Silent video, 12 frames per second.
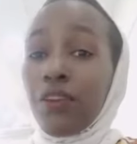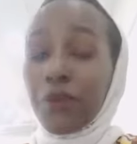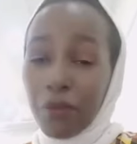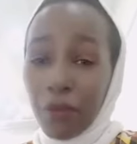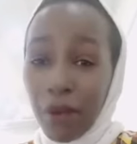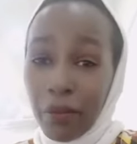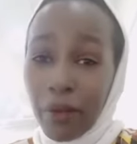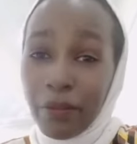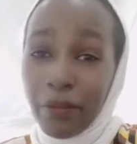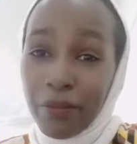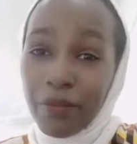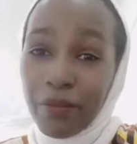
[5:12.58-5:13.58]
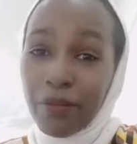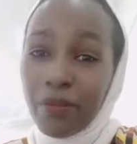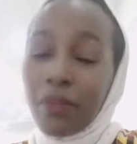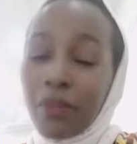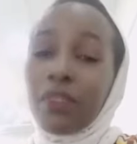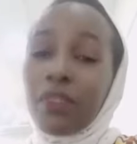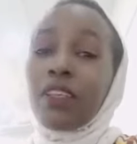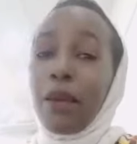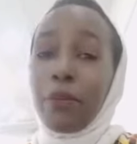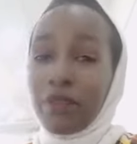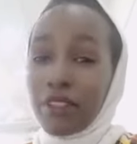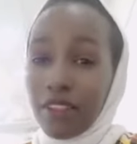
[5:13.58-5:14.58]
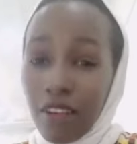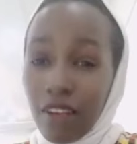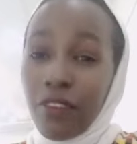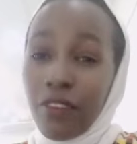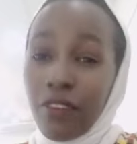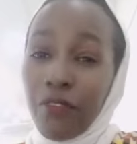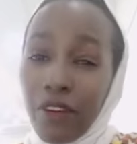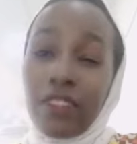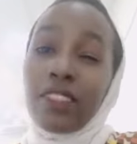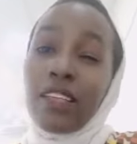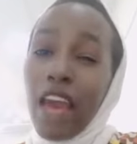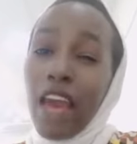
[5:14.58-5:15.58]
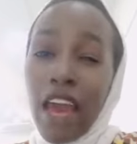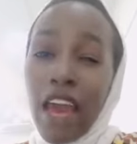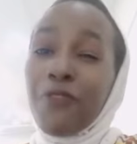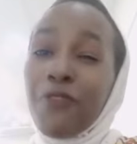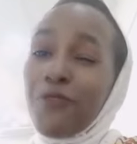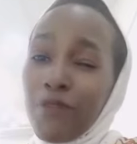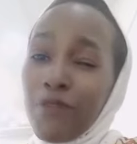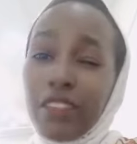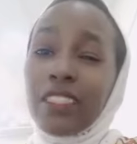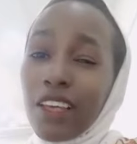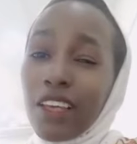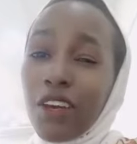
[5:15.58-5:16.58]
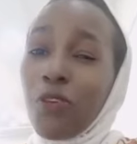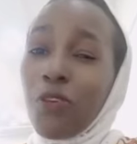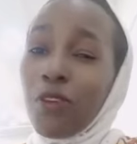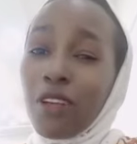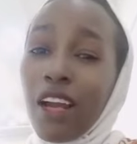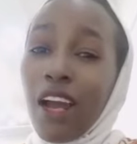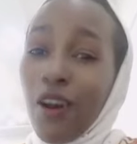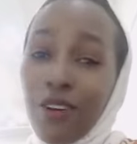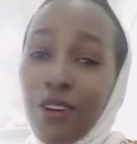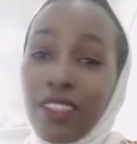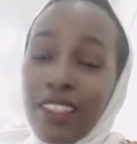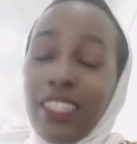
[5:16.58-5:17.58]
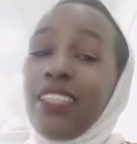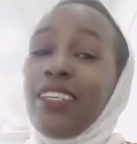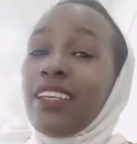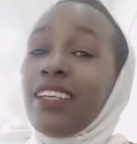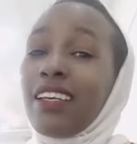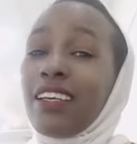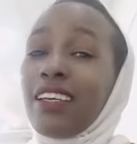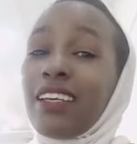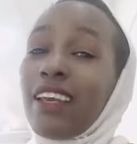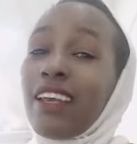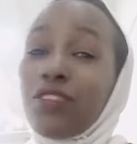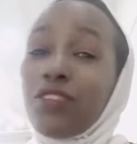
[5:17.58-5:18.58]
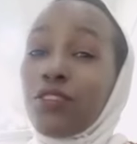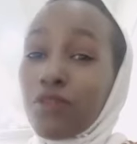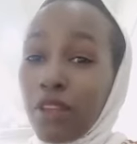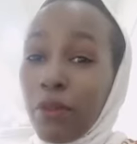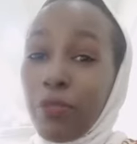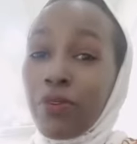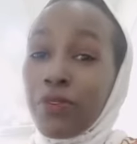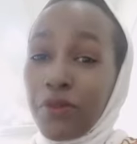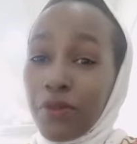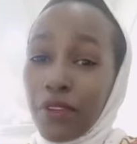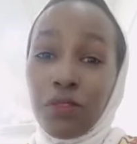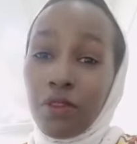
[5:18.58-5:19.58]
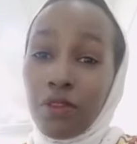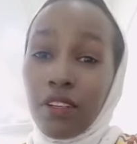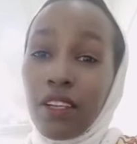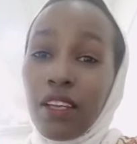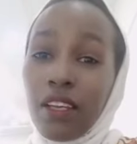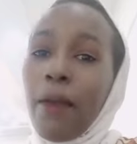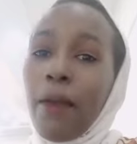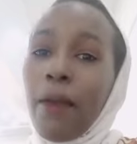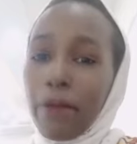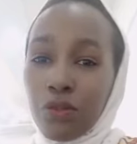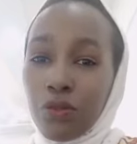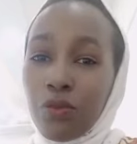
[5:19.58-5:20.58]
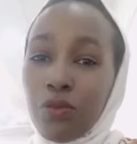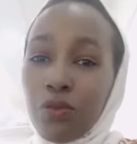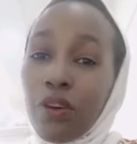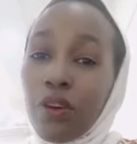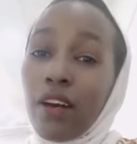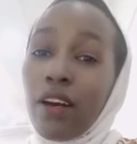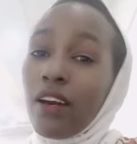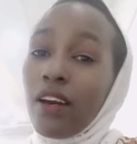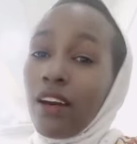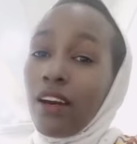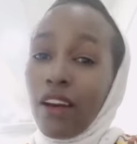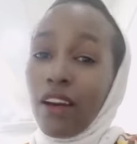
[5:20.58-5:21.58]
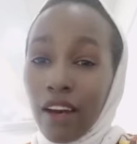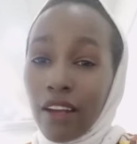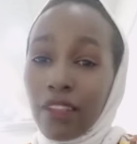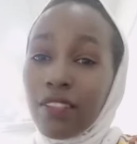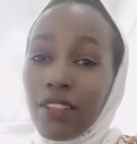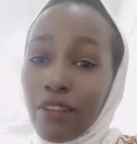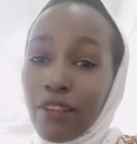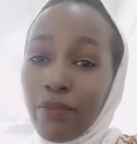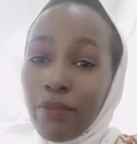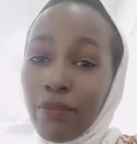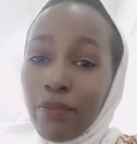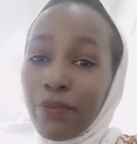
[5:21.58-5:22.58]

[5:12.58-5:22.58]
Remember, Peter sacrificed every single coin he had to support Rachel pursue her dream.